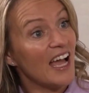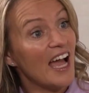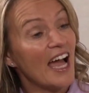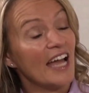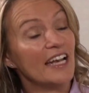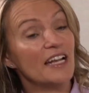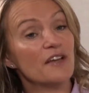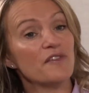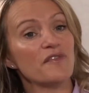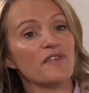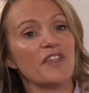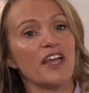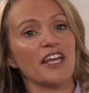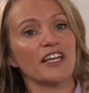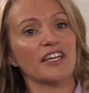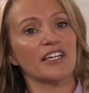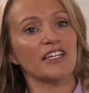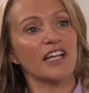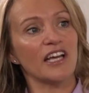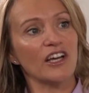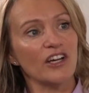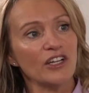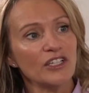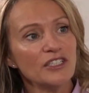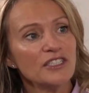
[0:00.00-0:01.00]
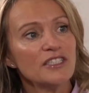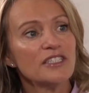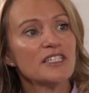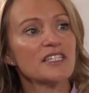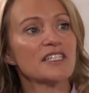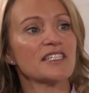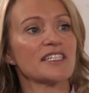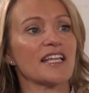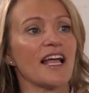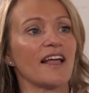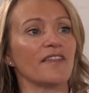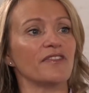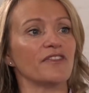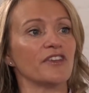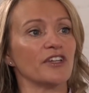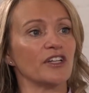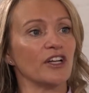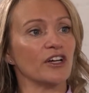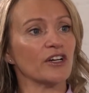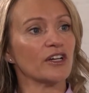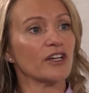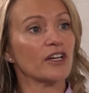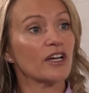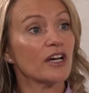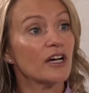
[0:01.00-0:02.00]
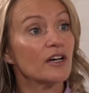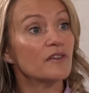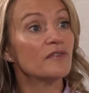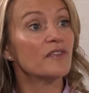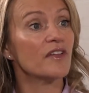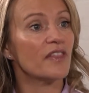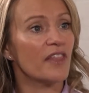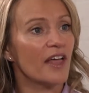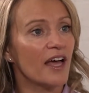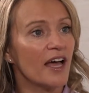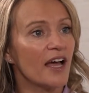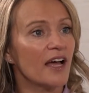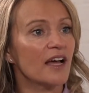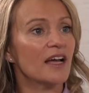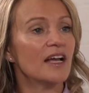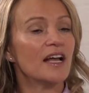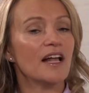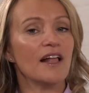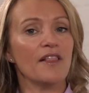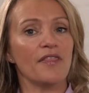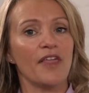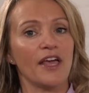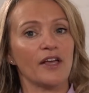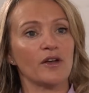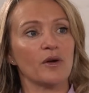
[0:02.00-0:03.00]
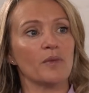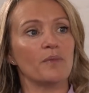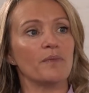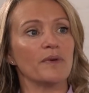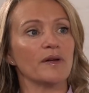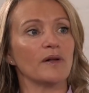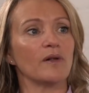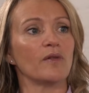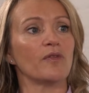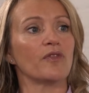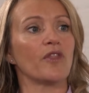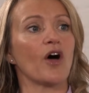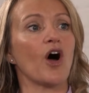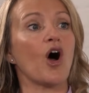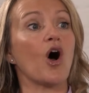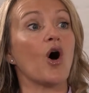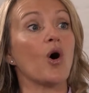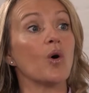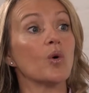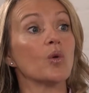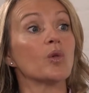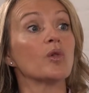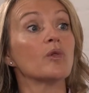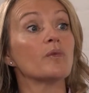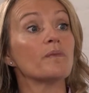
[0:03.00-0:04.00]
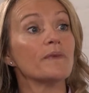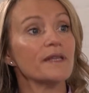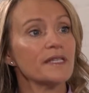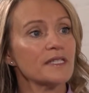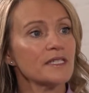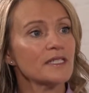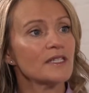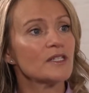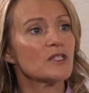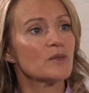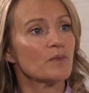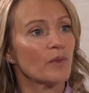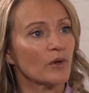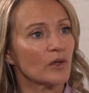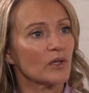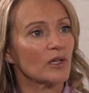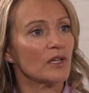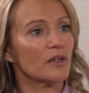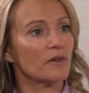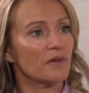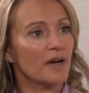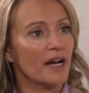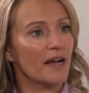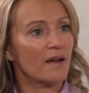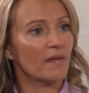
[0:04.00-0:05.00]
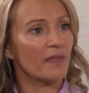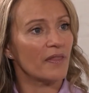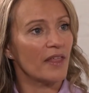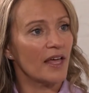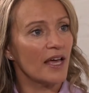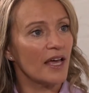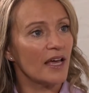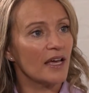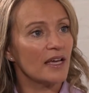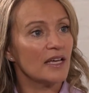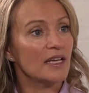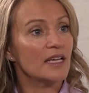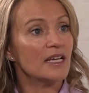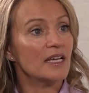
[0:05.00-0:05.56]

And if they can understand and uncover that, they could build the whole business model around that